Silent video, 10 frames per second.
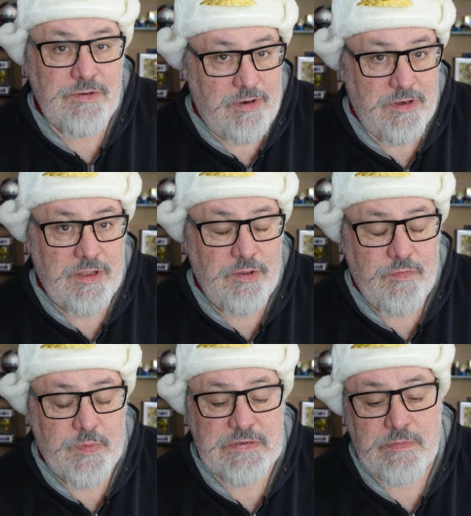not a
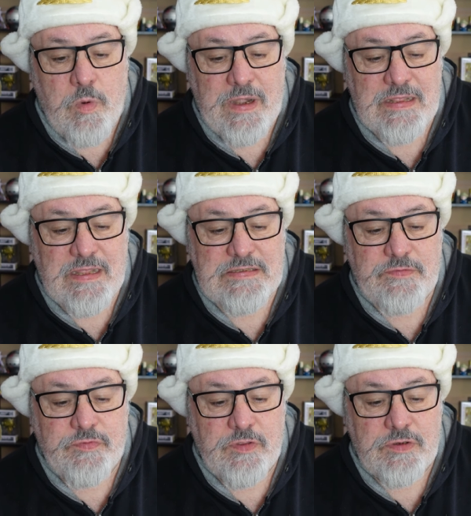euphemism. When he lays the
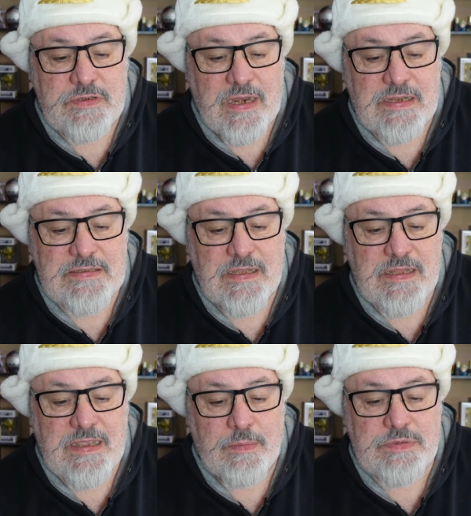flute down, it
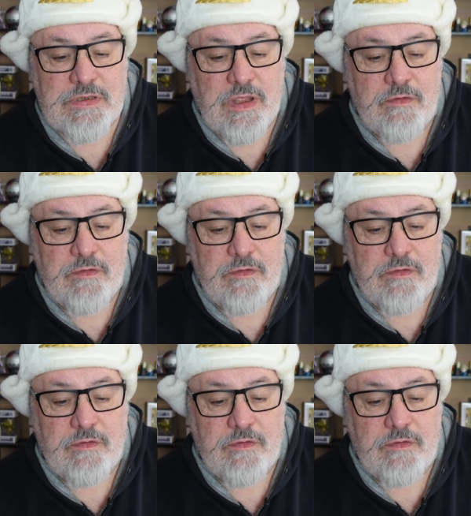suddenly comes to